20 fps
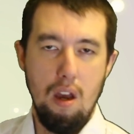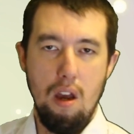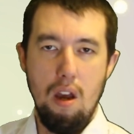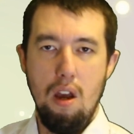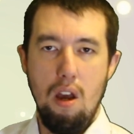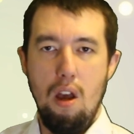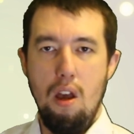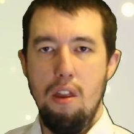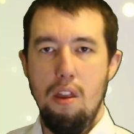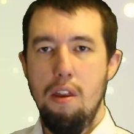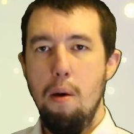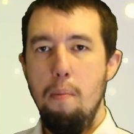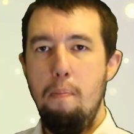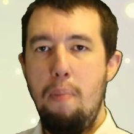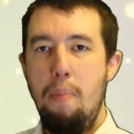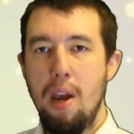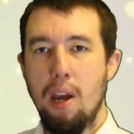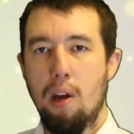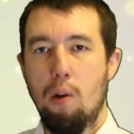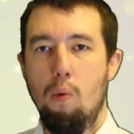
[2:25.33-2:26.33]
The
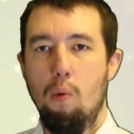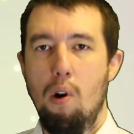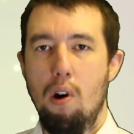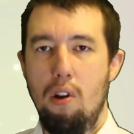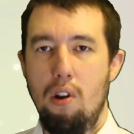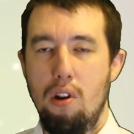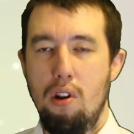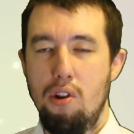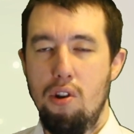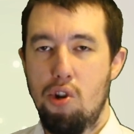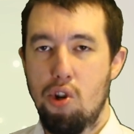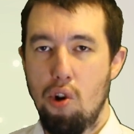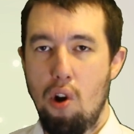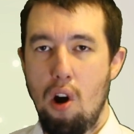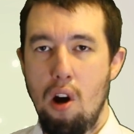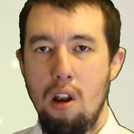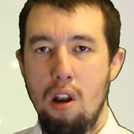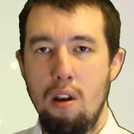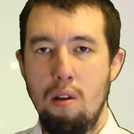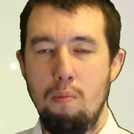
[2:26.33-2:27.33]
big one,
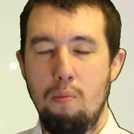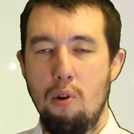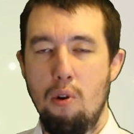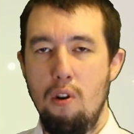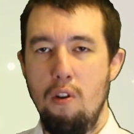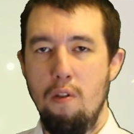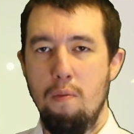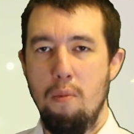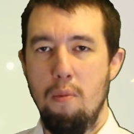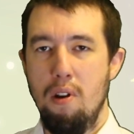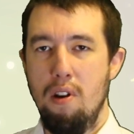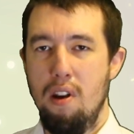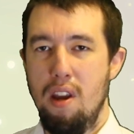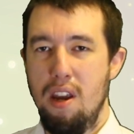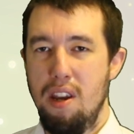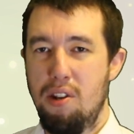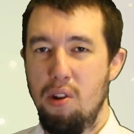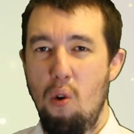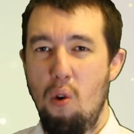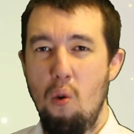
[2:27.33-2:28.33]
triangle improvement.
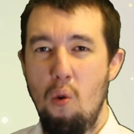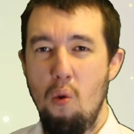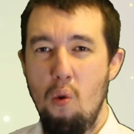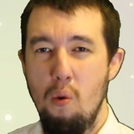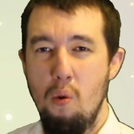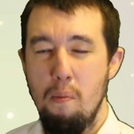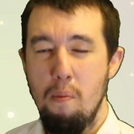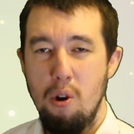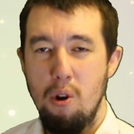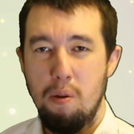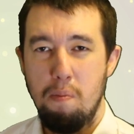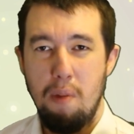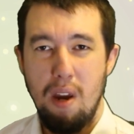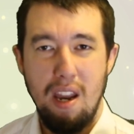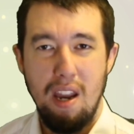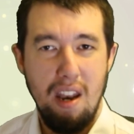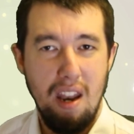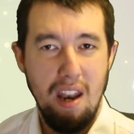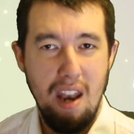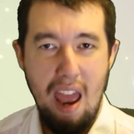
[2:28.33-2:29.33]
It's almost been
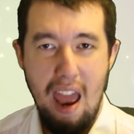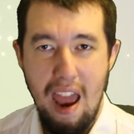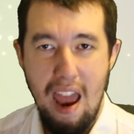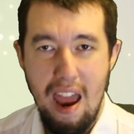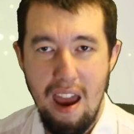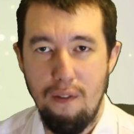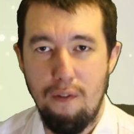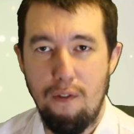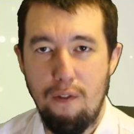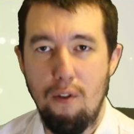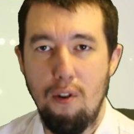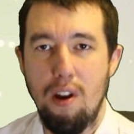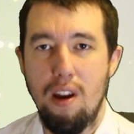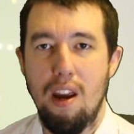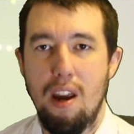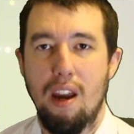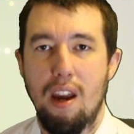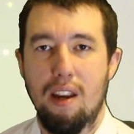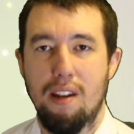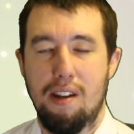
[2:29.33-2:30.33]
in every
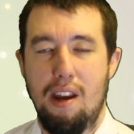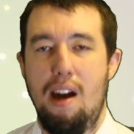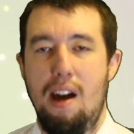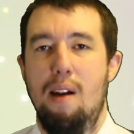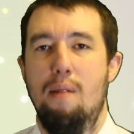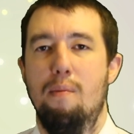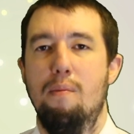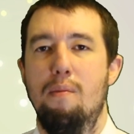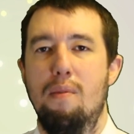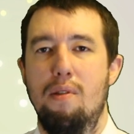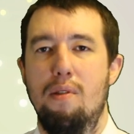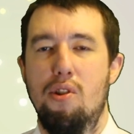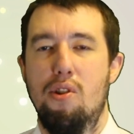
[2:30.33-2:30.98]
exam.